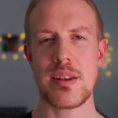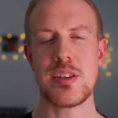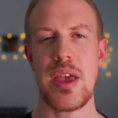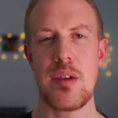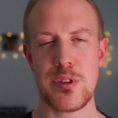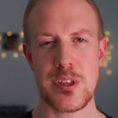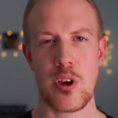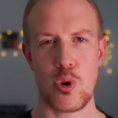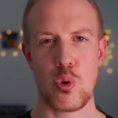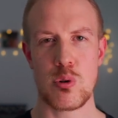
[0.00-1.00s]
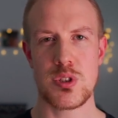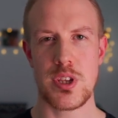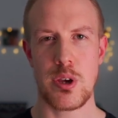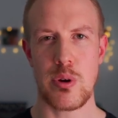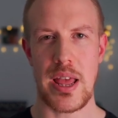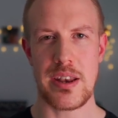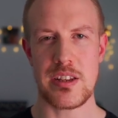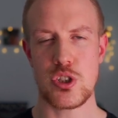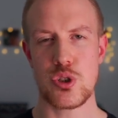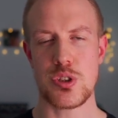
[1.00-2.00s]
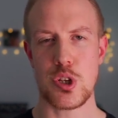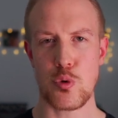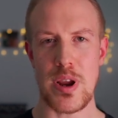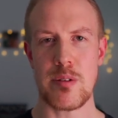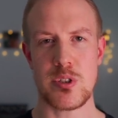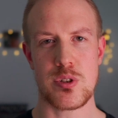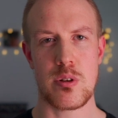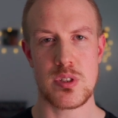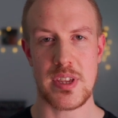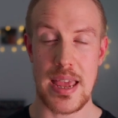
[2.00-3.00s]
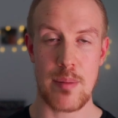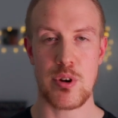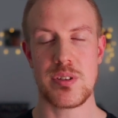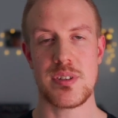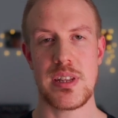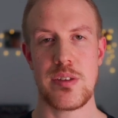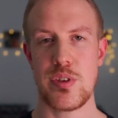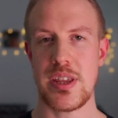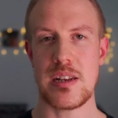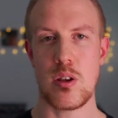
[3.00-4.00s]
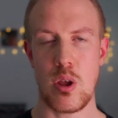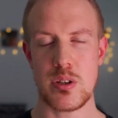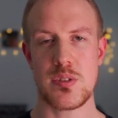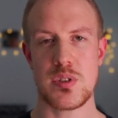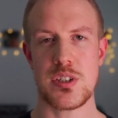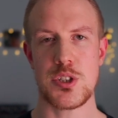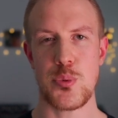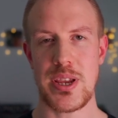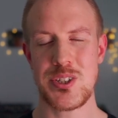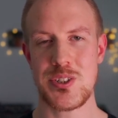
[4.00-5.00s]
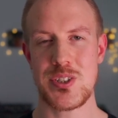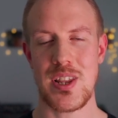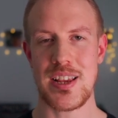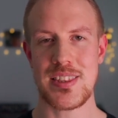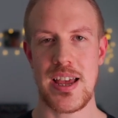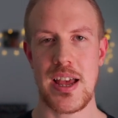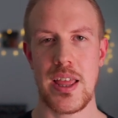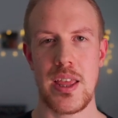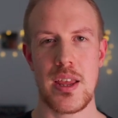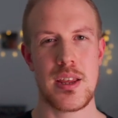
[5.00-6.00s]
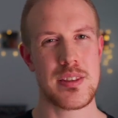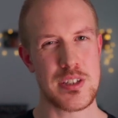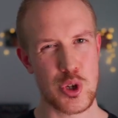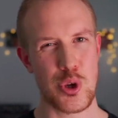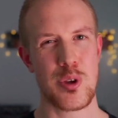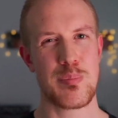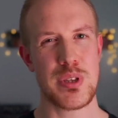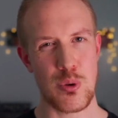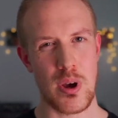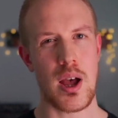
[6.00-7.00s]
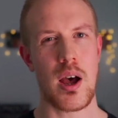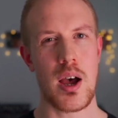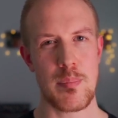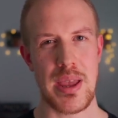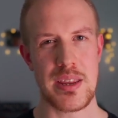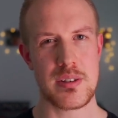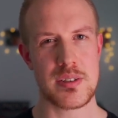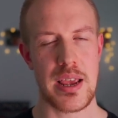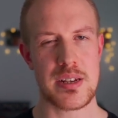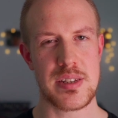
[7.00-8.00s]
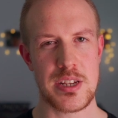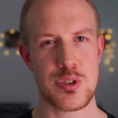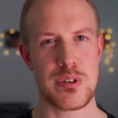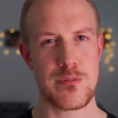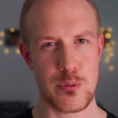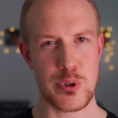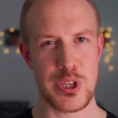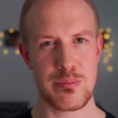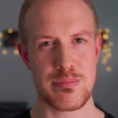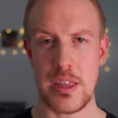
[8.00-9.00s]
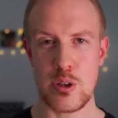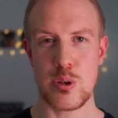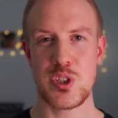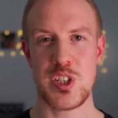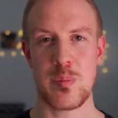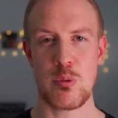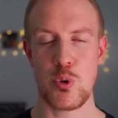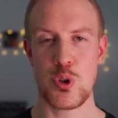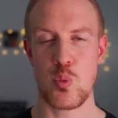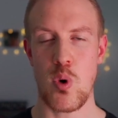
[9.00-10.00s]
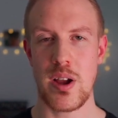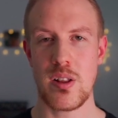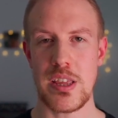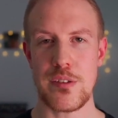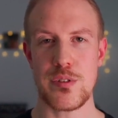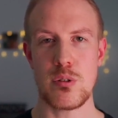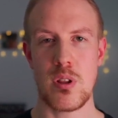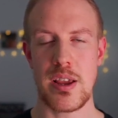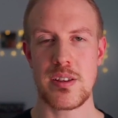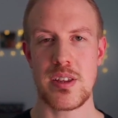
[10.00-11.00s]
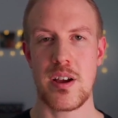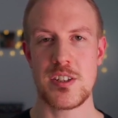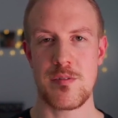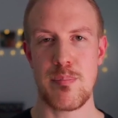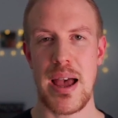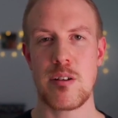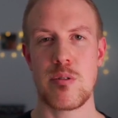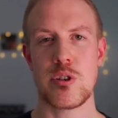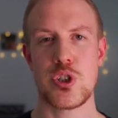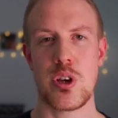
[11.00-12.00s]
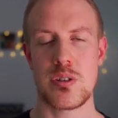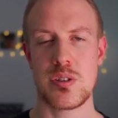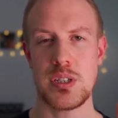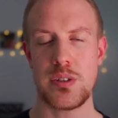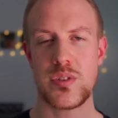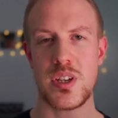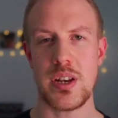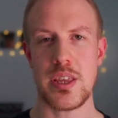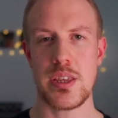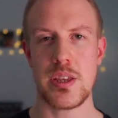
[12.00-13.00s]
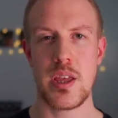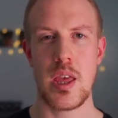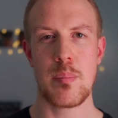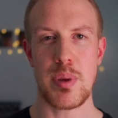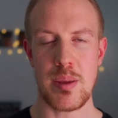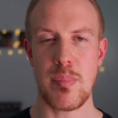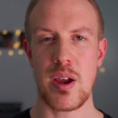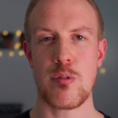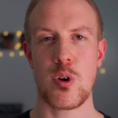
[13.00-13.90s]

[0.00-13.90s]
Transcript: leave everything on auto and enjoy the great results the camera can deliver in lots of situations like that, this could be quite a high maintenance accessory for you. It could still be worthwhile if you like the kinds of macro shots that you've seen here, but it might